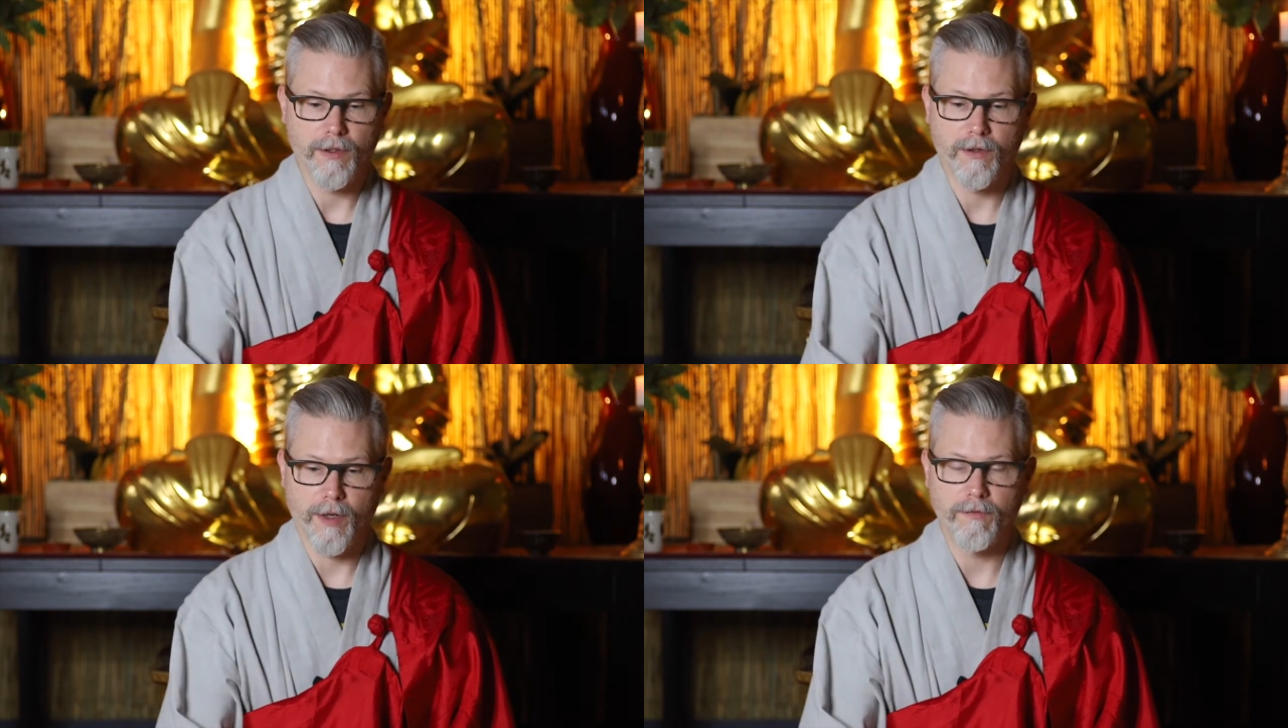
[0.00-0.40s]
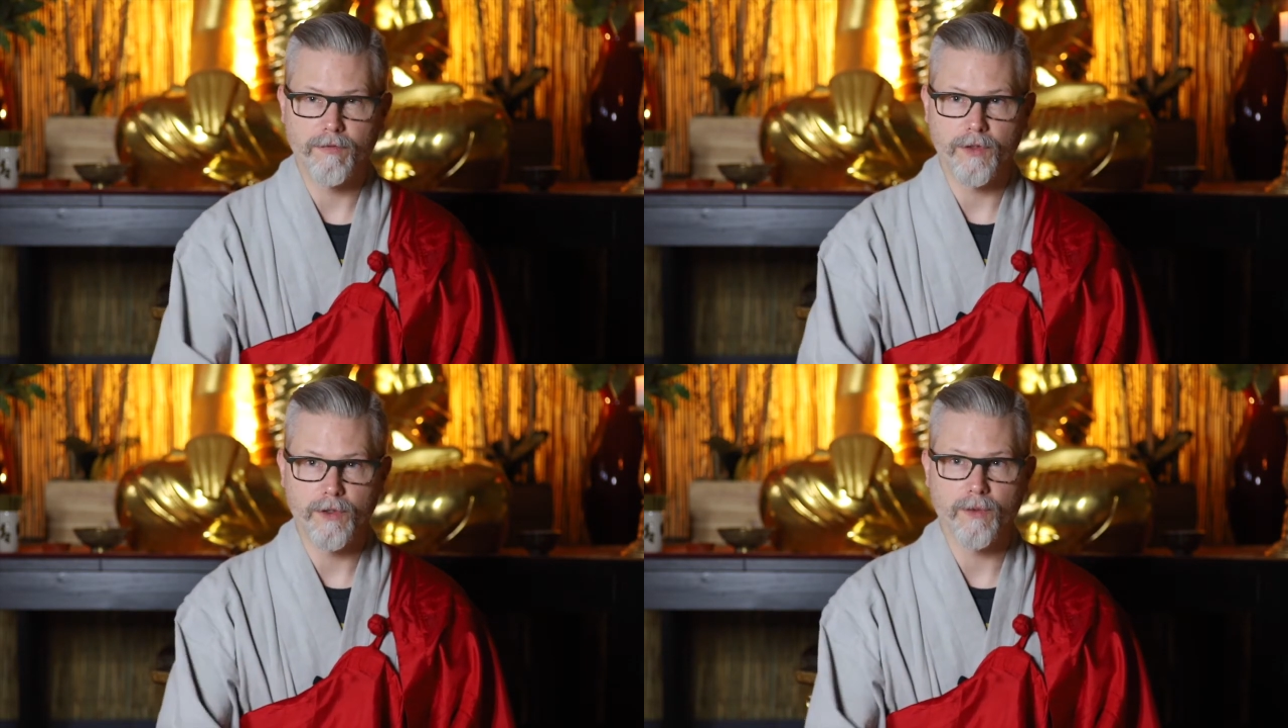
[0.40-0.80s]
great
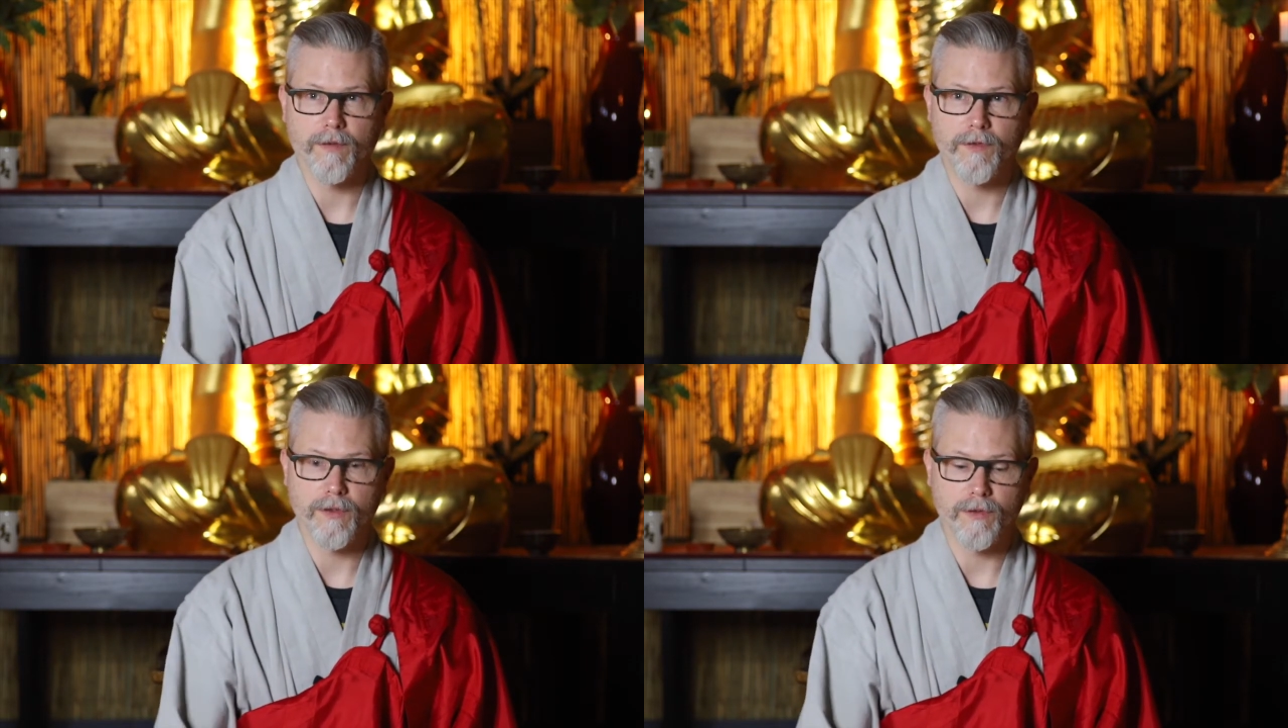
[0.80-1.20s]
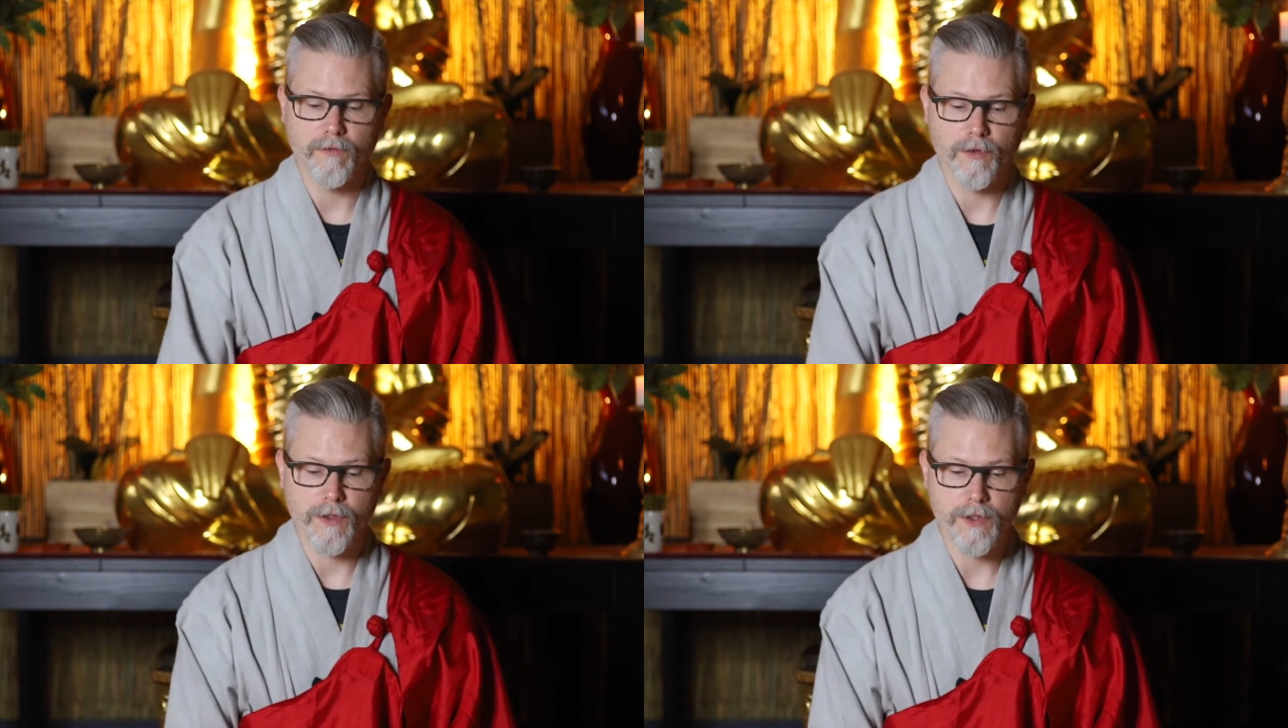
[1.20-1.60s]
view of the
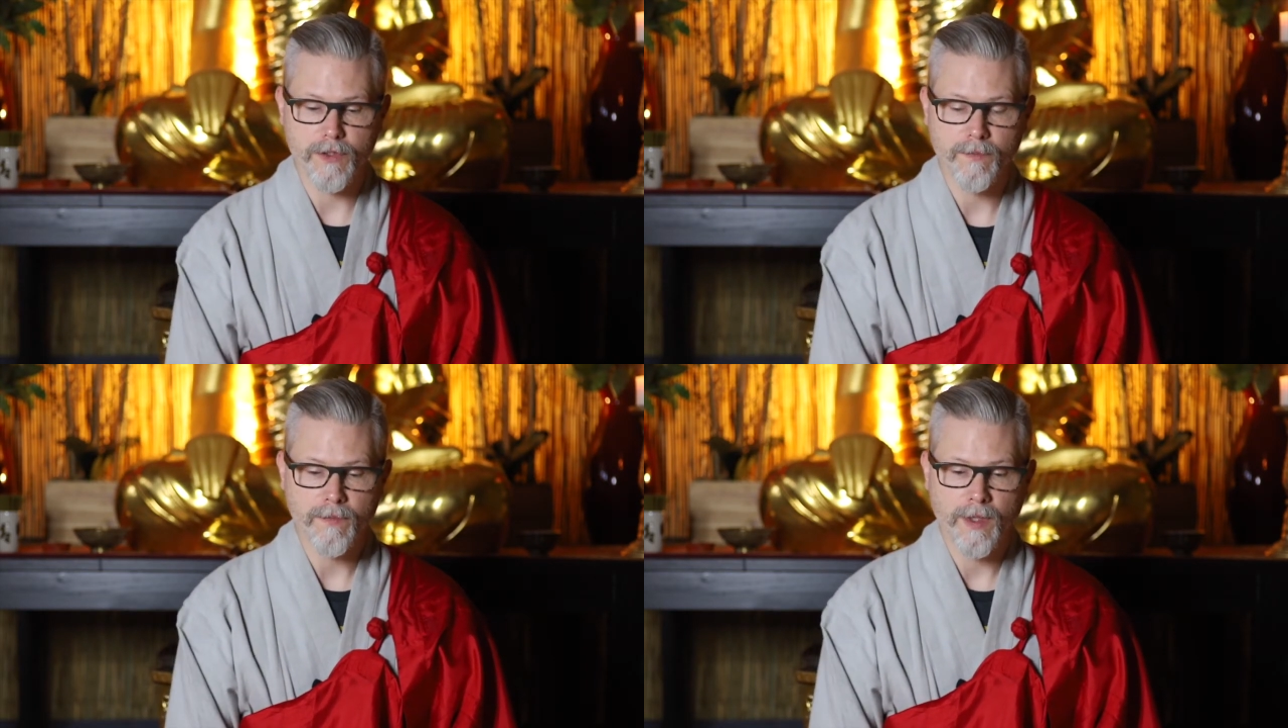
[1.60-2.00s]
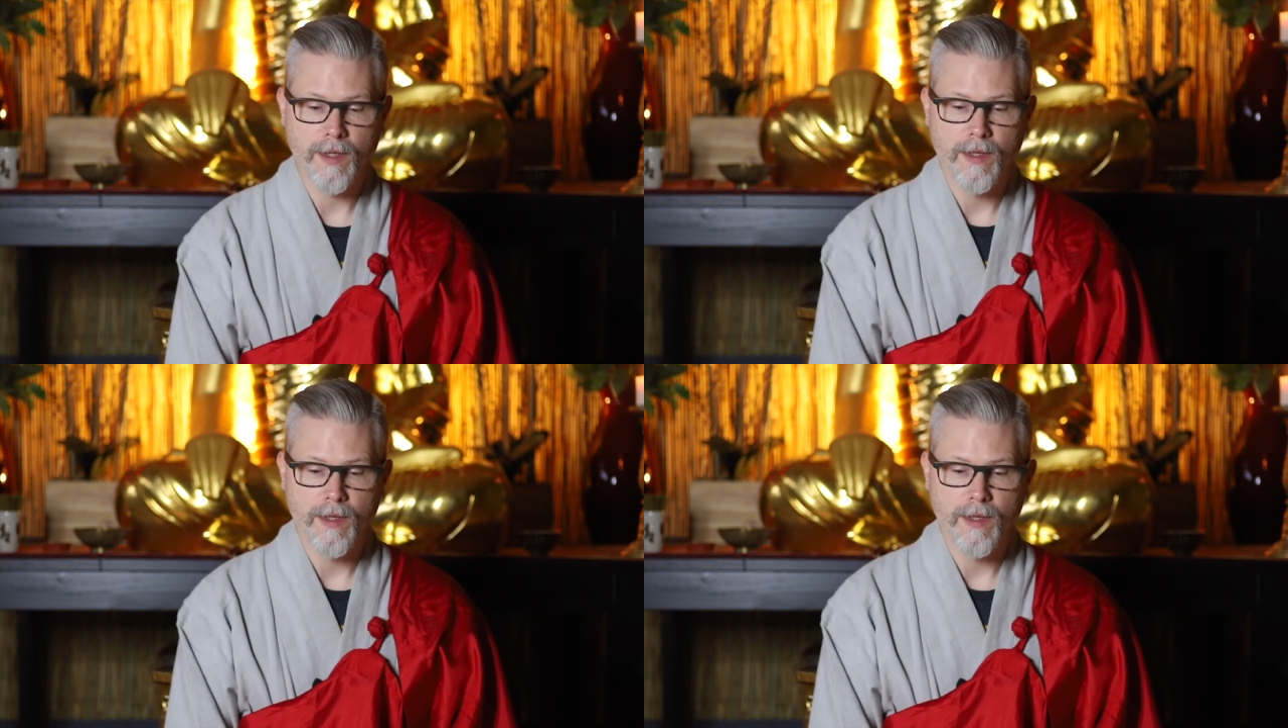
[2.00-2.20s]
universe,